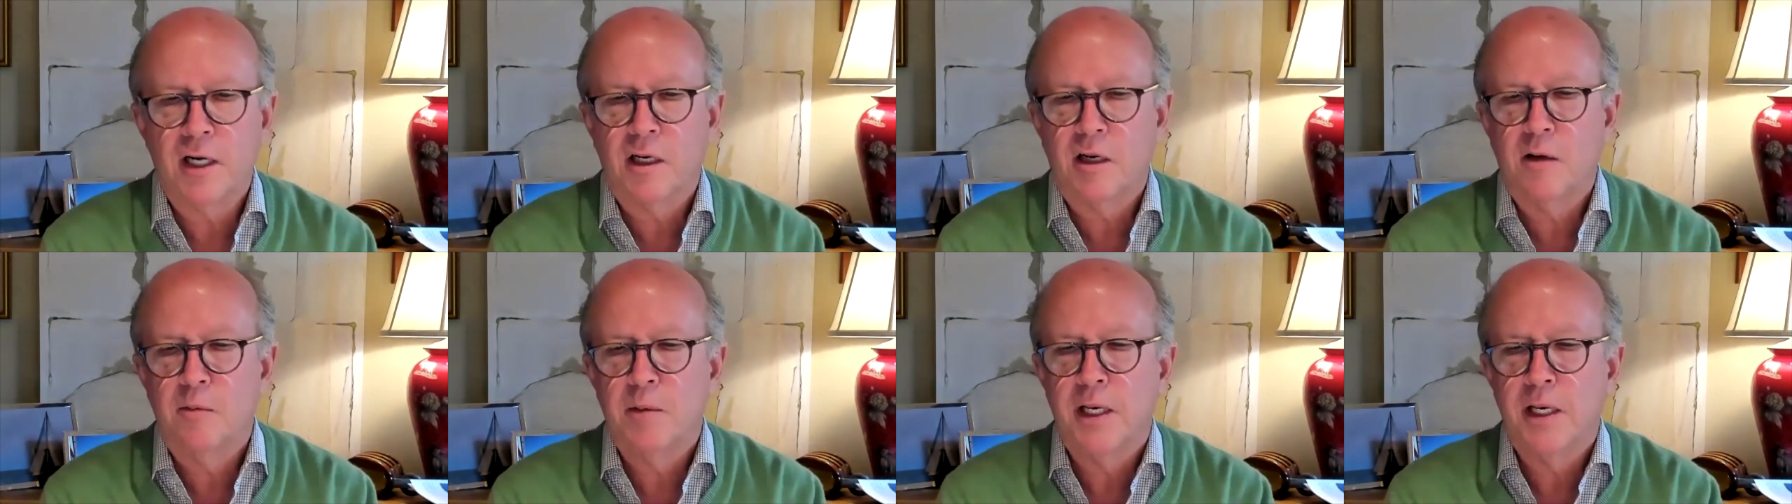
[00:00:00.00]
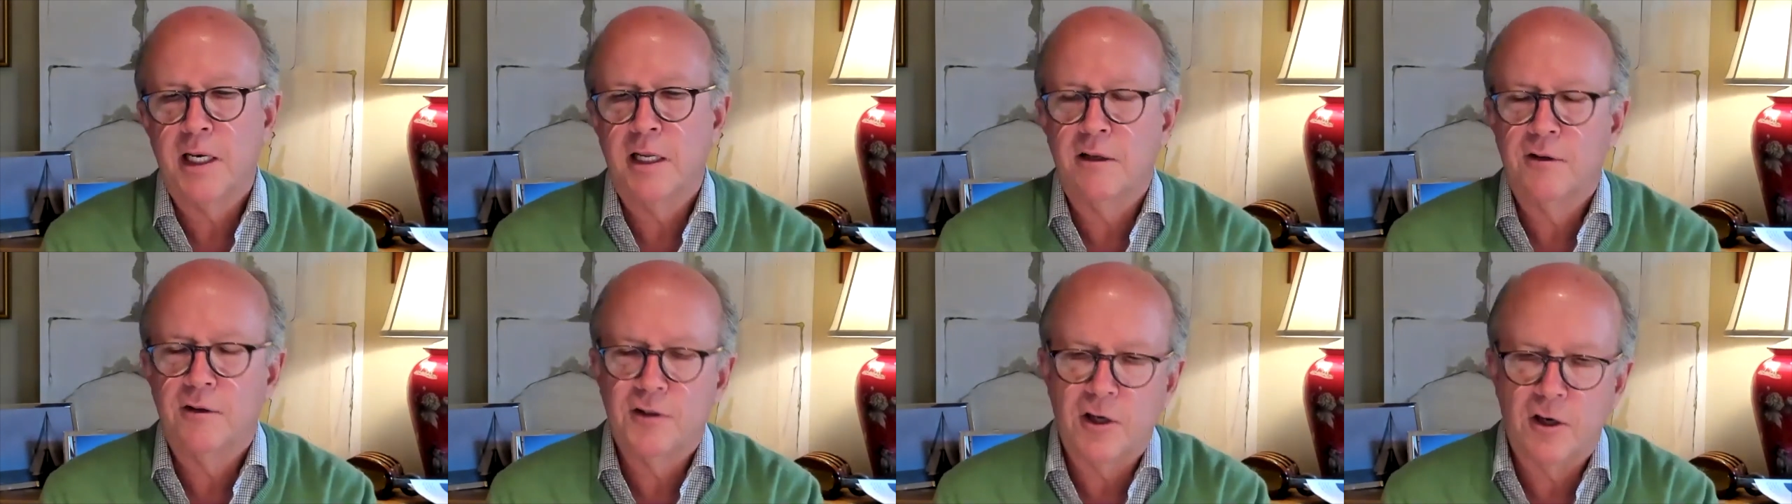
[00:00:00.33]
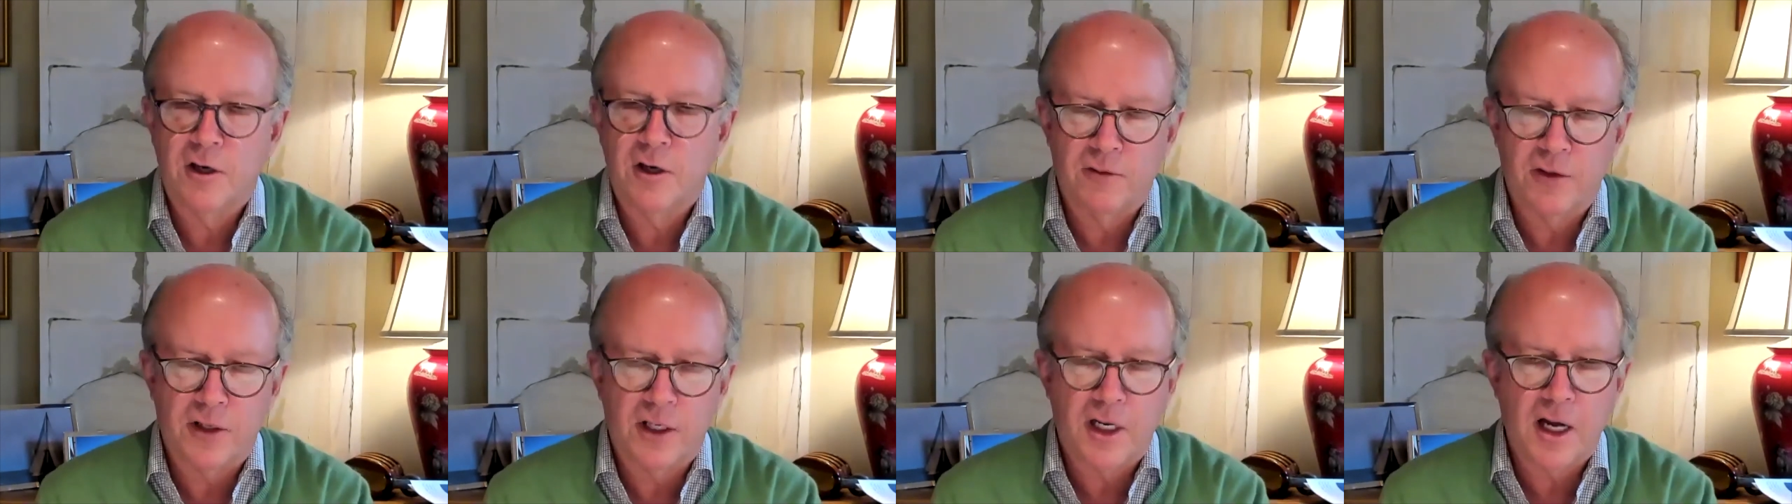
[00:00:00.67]
committee, the chair
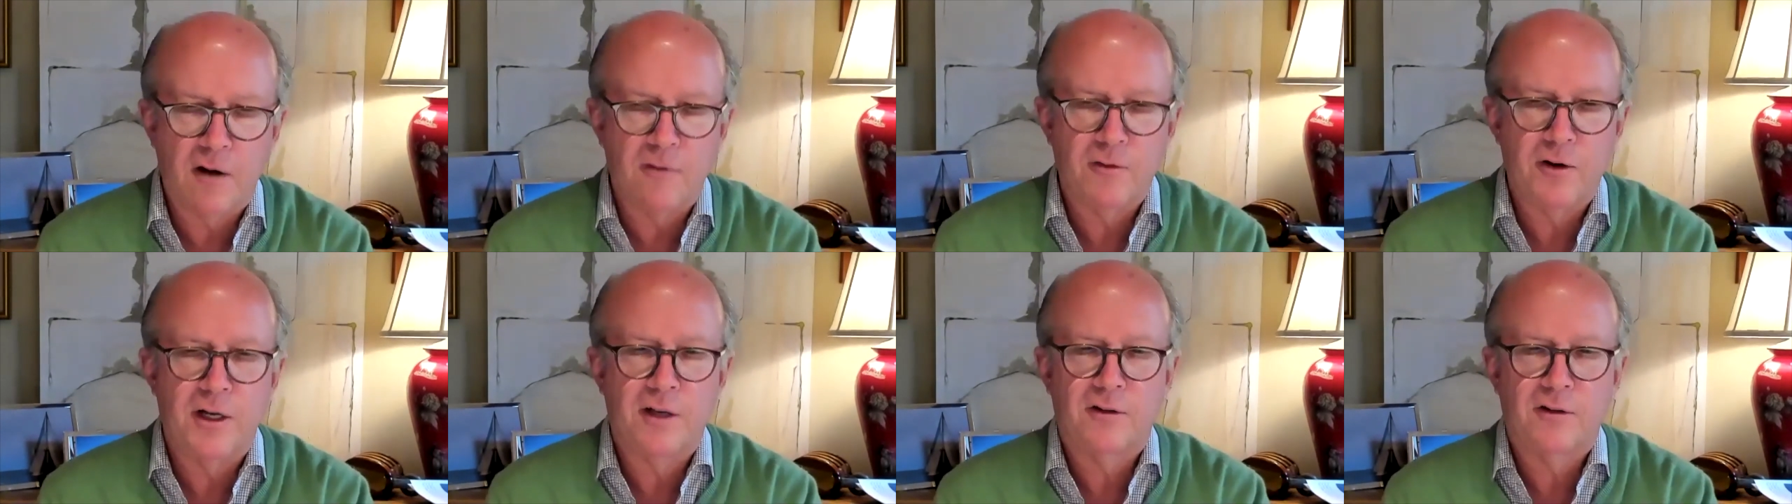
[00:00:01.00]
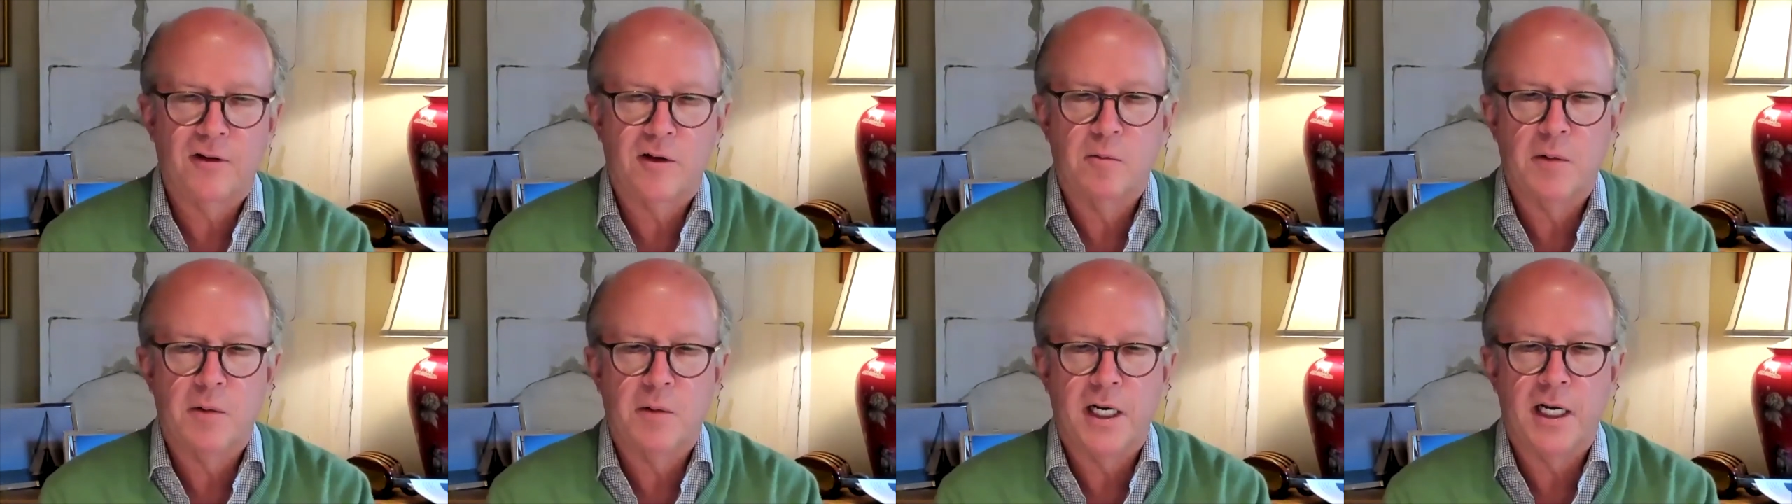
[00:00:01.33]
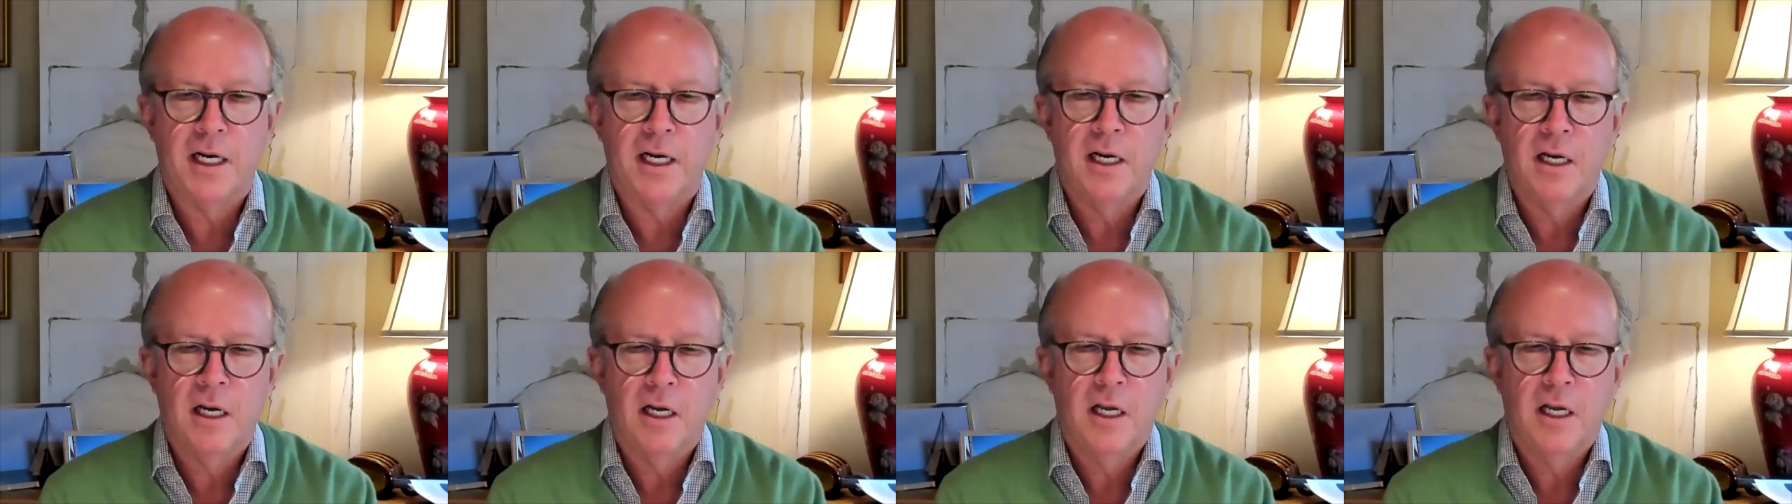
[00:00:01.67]
of the governance committee.